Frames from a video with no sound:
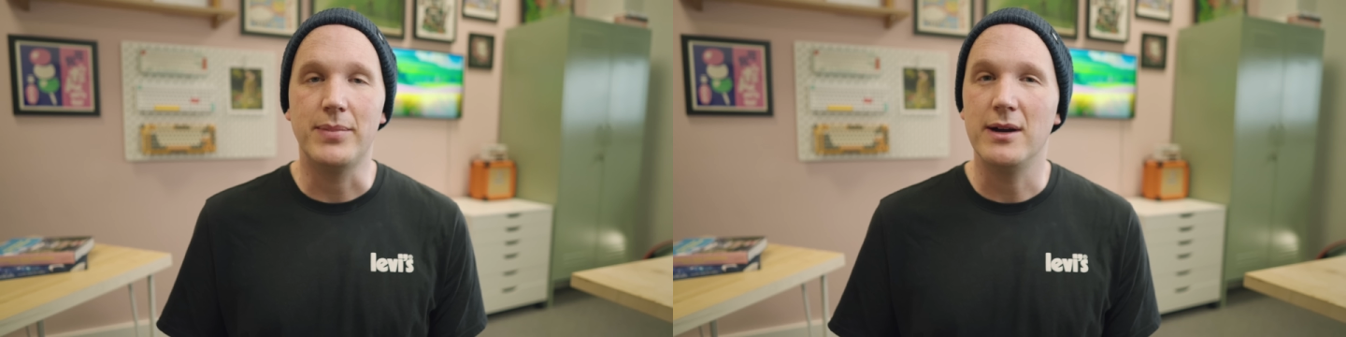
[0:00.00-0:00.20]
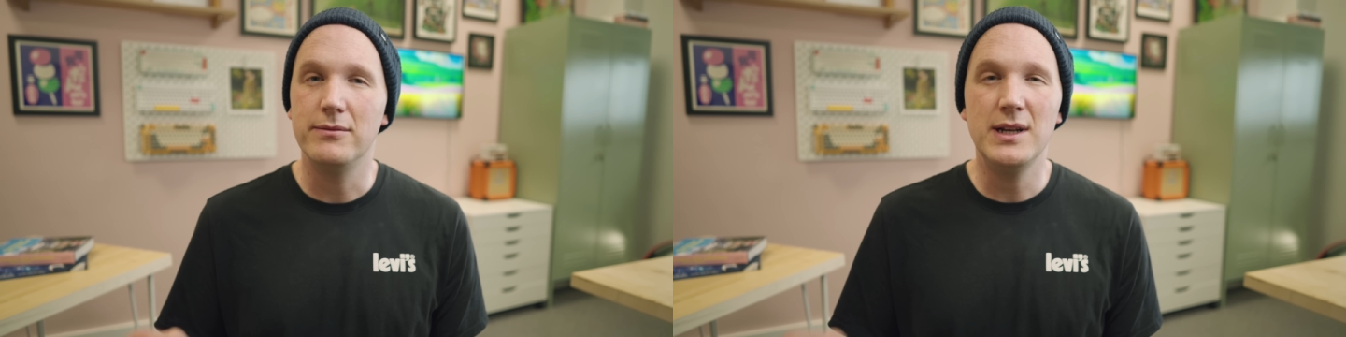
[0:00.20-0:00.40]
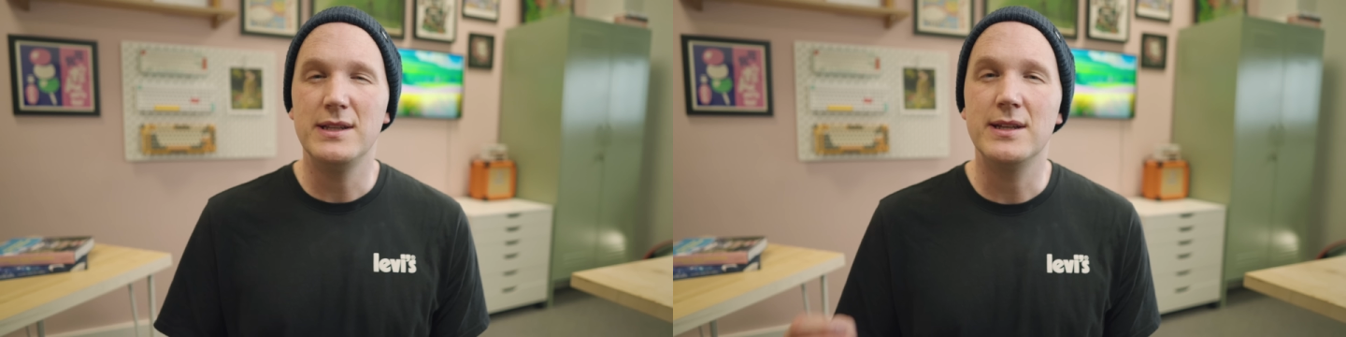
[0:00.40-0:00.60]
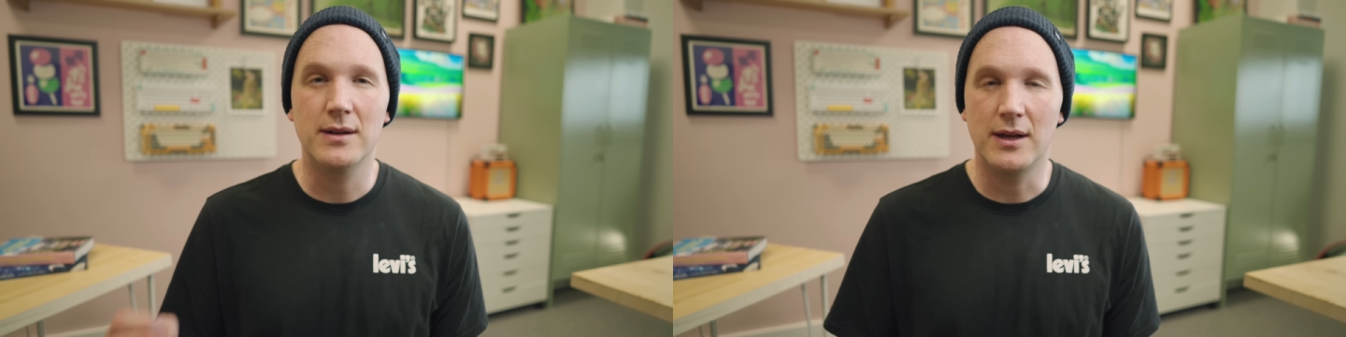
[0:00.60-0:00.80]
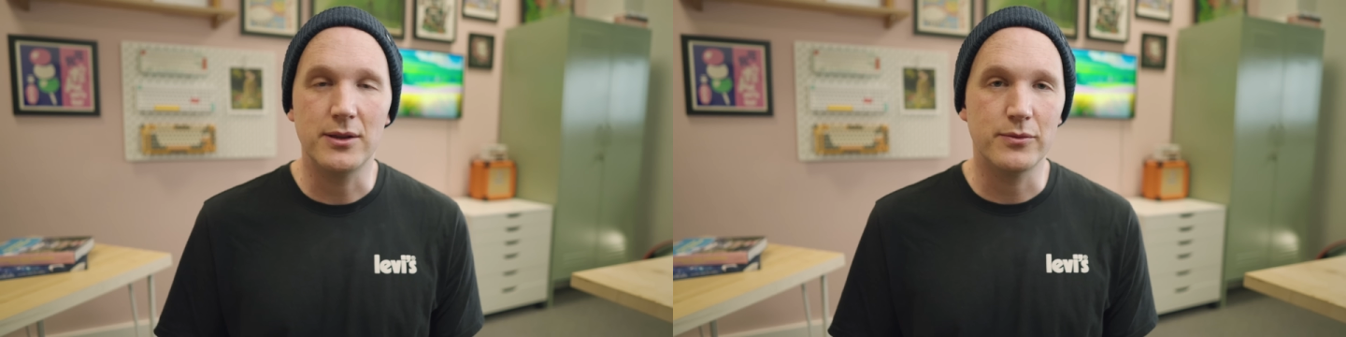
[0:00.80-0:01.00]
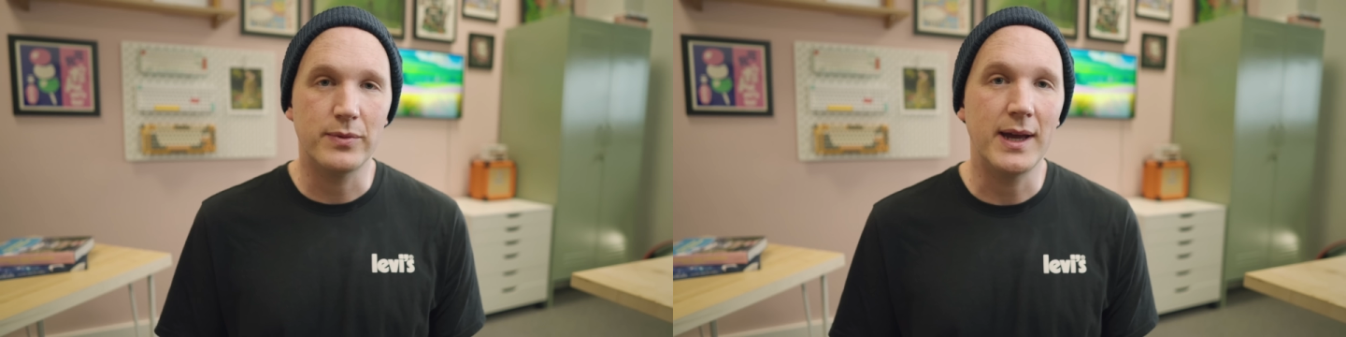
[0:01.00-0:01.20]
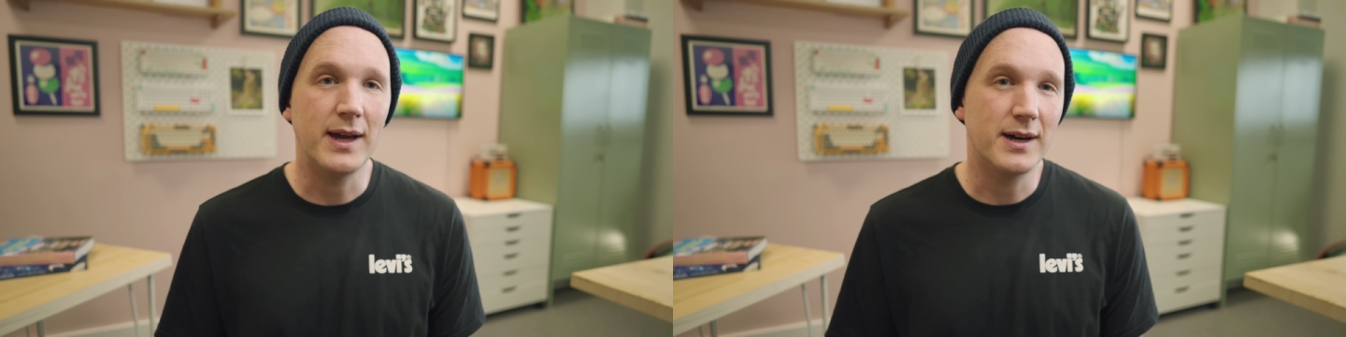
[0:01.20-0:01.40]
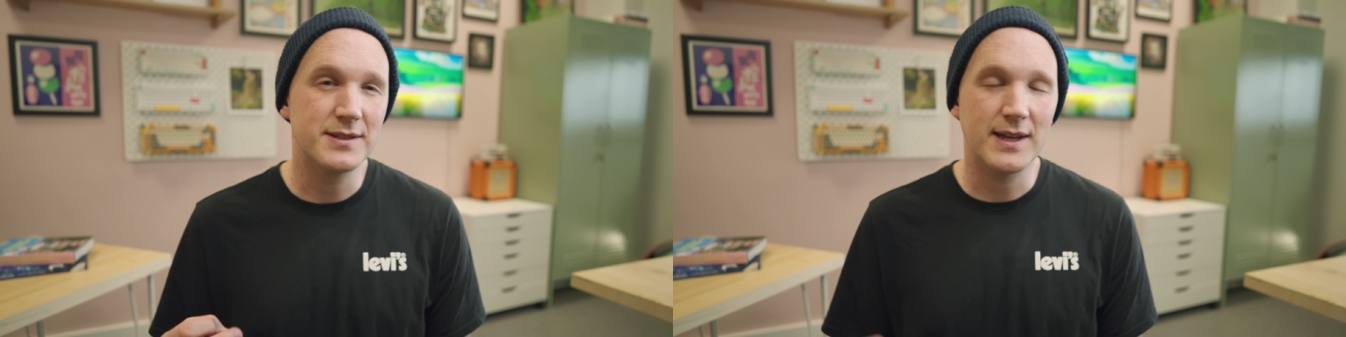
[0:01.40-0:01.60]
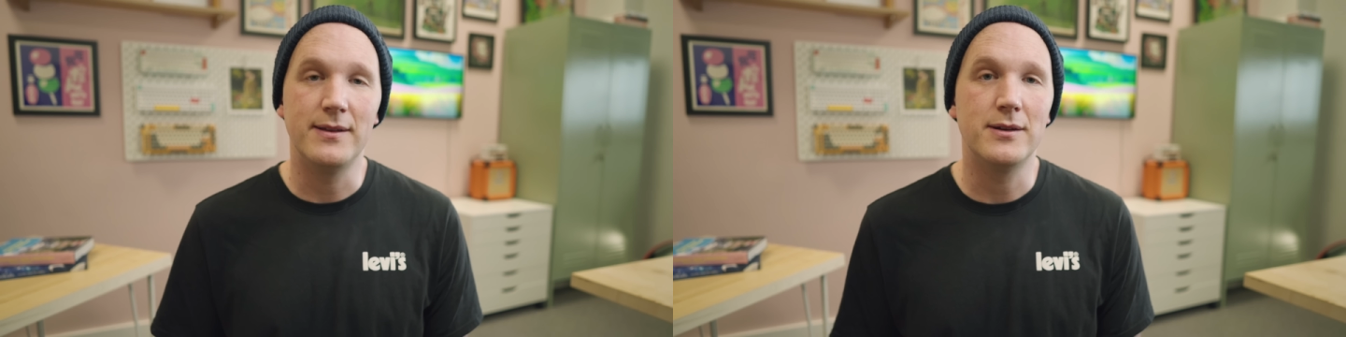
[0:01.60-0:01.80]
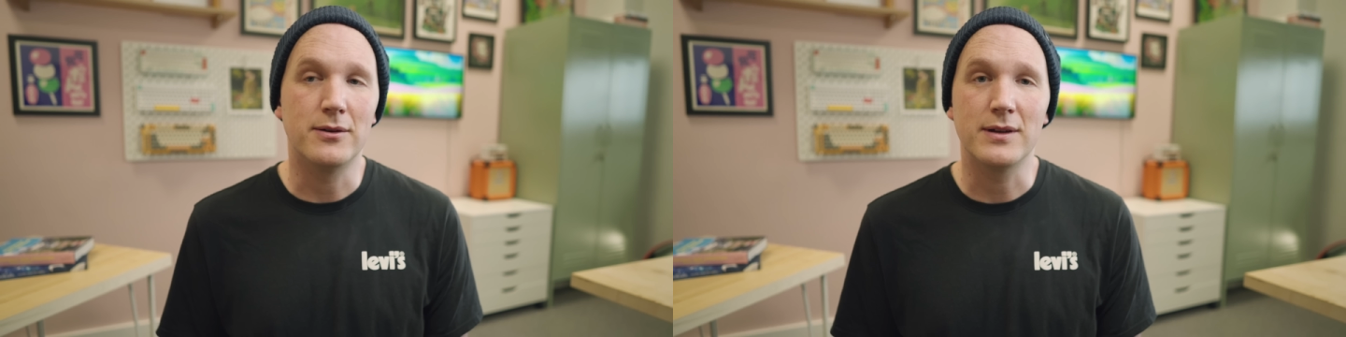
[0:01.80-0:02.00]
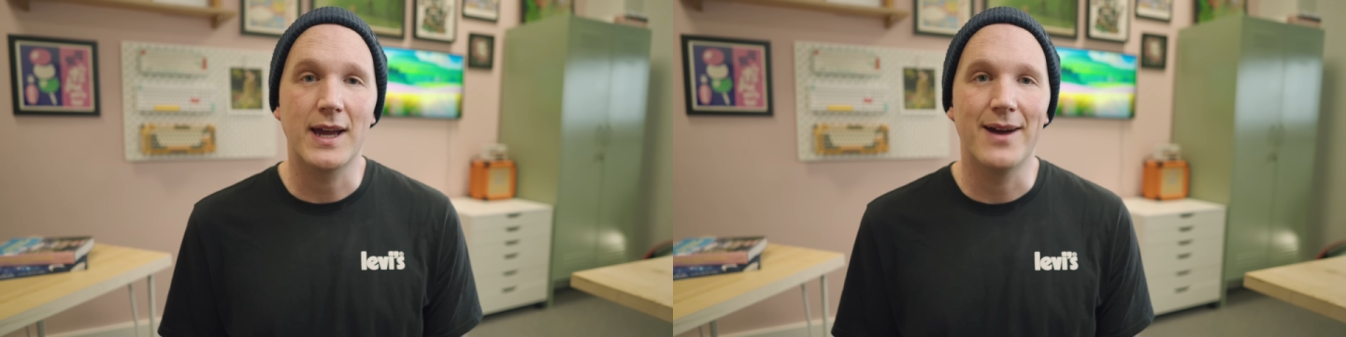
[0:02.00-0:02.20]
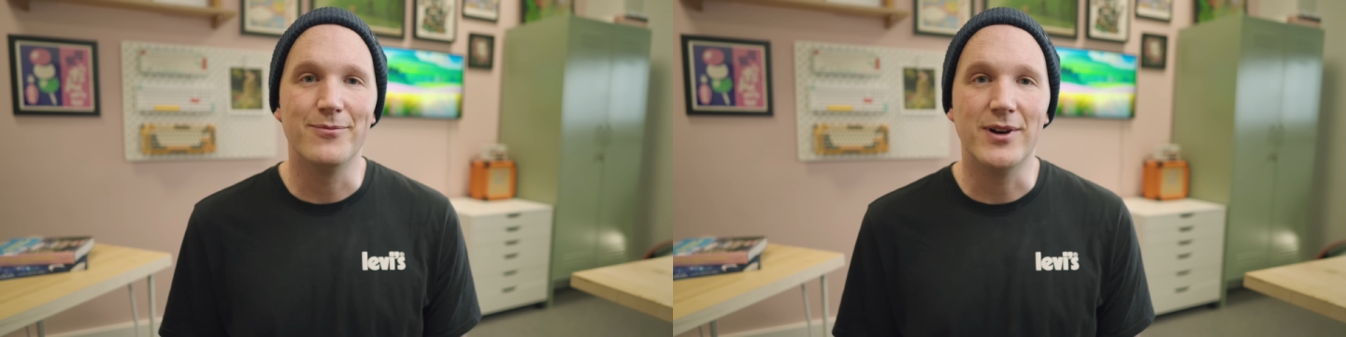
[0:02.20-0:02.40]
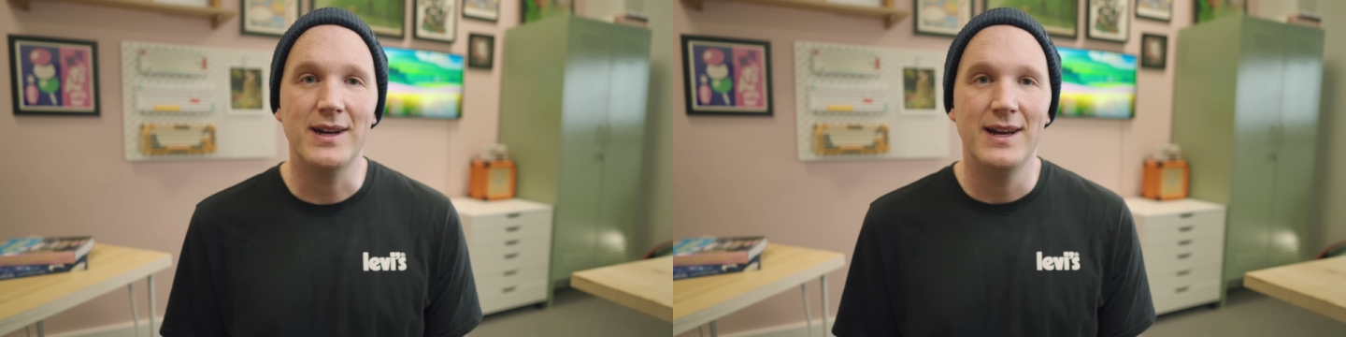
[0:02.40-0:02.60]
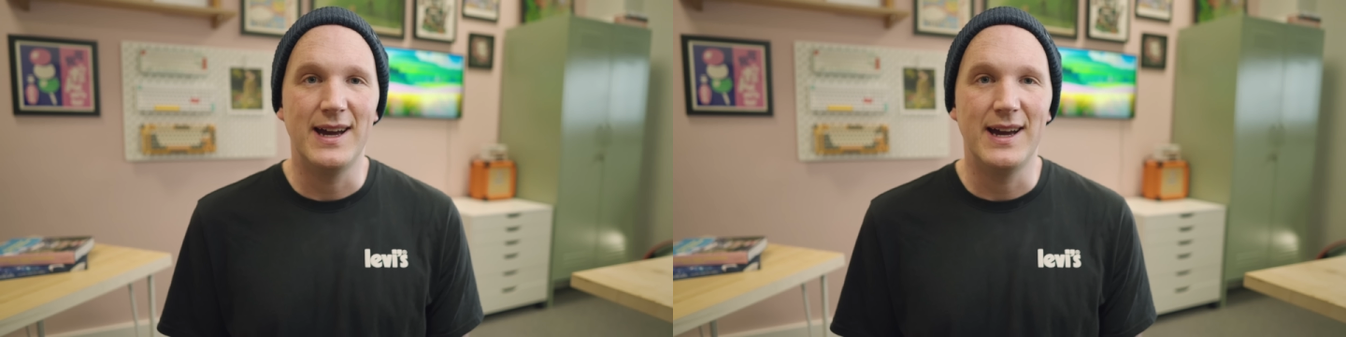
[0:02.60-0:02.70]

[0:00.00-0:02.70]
but I really didn't like the way I sounded on camera,